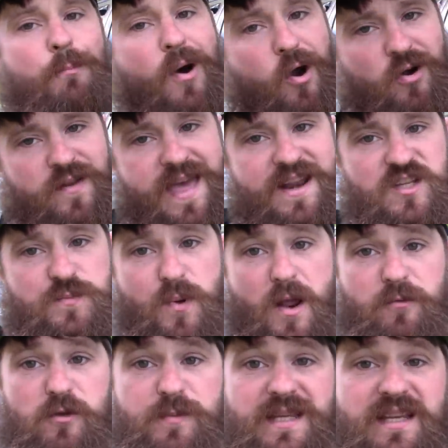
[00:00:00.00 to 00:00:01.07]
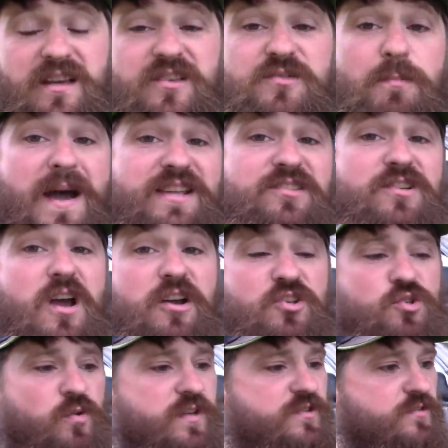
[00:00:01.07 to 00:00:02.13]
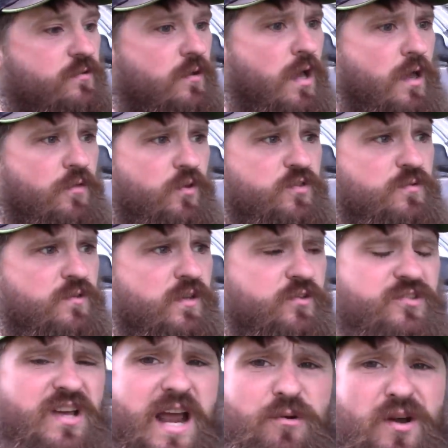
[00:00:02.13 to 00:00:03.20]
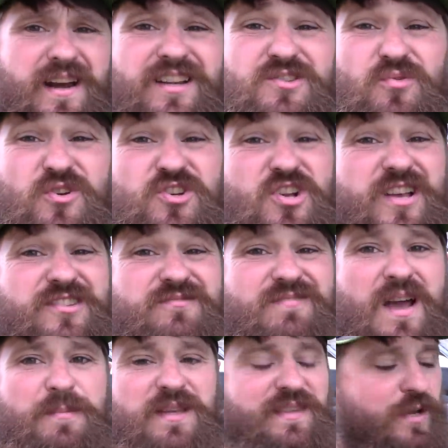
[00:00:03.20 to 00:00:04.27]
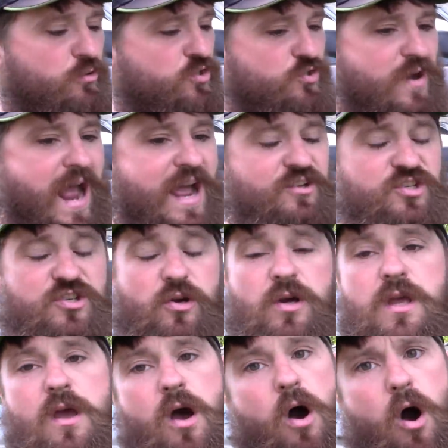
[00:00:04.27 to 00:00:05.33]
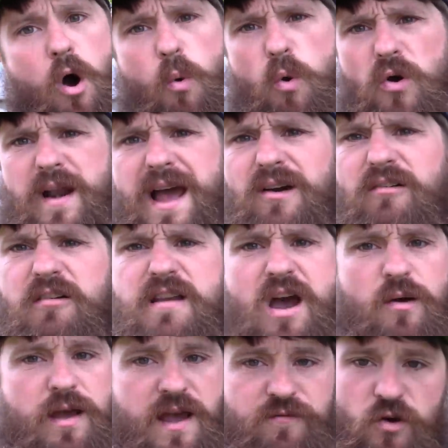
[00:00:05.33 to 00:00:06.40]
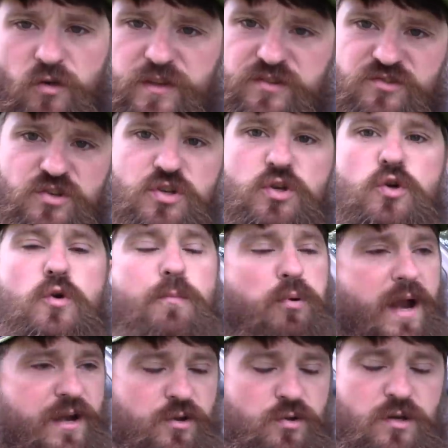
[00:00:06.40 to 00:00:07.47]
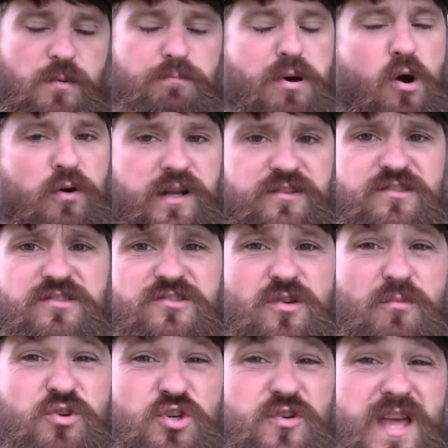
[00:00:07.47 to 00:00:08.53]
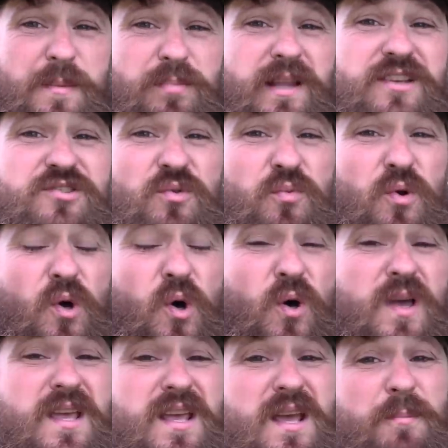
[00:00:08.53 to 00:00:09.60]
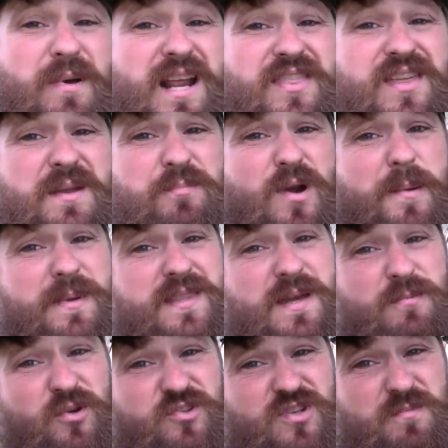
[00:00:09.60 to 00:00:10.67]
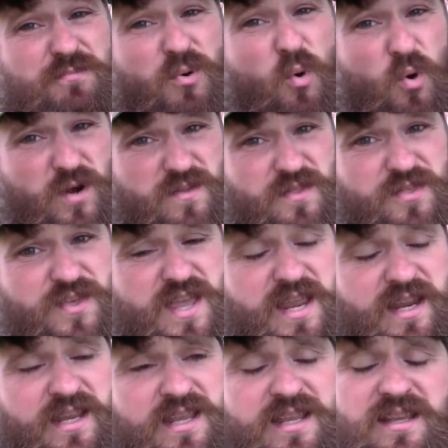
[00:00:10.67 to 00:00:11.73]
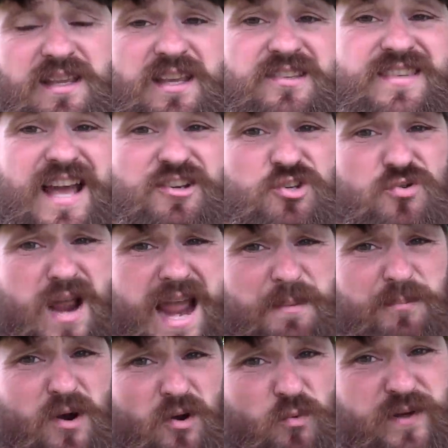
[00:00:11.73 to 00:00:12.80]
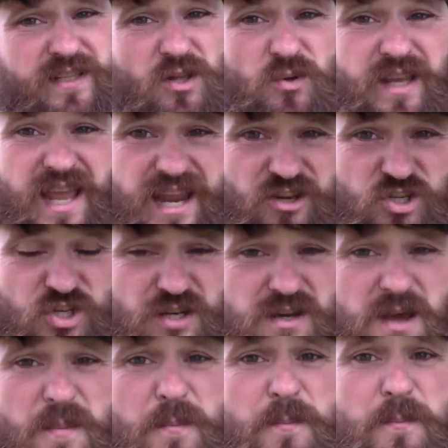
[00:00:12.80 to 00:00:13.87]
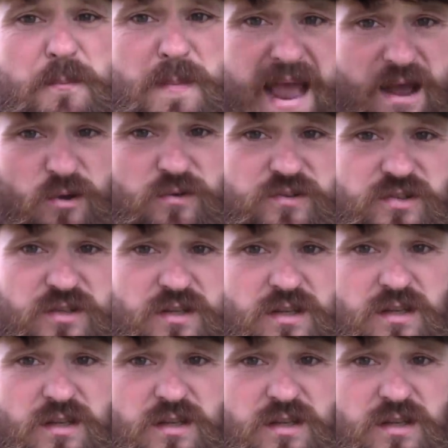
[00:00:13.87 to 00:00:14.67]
part of that is probably because my stock joints, those tie rod ends were just, I mean, they were trash. So all worn out. Now I have all this new, brand new components. And so I'm sure that plays a role. But I think probably the most important thing is that track bar relocation mount.